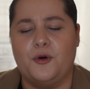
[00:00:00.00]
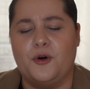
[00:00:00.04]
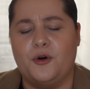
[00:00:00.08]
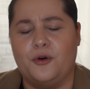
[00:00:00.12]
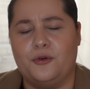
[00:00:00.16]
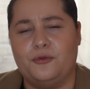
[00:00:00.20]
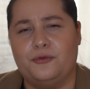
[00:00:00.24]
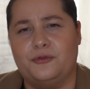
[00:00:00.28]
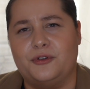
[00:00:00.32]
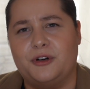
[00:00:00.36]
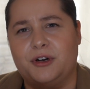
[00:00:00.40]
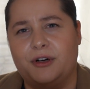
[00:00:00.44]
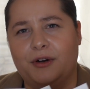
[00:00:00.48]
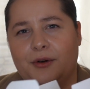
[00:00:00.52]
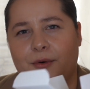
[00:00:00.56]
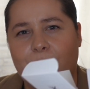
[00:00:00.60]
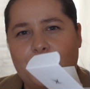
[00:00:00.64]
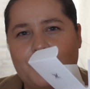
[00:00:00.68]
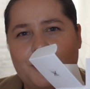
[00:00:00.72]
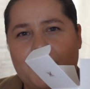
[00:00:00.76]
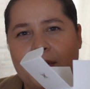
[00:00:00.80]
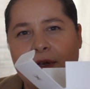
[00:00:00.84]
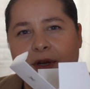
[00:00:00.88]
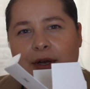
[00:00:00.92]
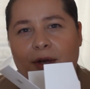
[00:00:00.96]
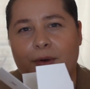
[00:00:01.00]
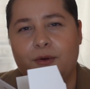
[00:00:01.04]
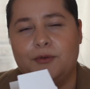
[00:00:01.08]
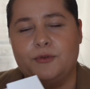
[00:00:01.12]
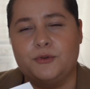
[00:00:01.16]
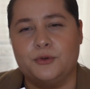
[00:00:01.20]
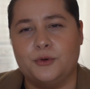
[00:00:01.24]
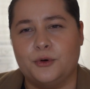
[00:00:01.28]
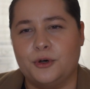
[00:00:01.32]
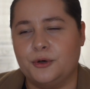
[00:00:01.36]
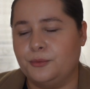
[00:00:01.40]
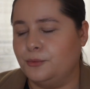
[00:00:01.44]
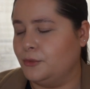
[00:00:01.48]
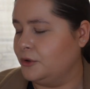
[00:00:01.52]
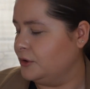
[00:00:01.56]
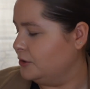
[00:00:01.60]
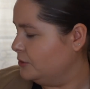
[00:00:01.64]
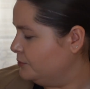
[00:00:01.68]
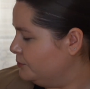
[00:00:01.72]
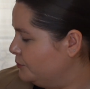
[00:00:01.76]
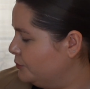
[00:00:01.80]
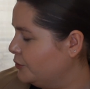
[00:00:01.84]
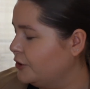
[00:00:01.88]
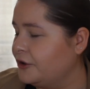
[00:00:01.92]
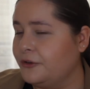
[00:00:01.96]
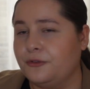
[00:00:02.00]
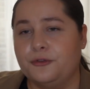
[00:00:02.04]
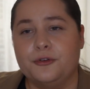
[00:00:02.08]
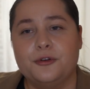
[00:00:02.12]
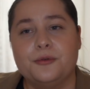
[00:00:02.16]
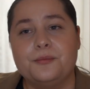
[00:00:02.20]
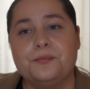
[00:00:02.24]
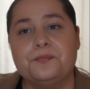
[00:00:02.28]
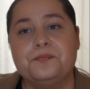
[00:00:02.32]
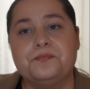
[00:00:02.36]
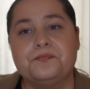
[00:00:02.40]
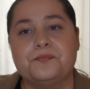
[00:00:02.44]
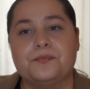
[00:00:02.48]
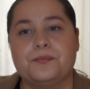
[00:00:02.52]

over normal perfume,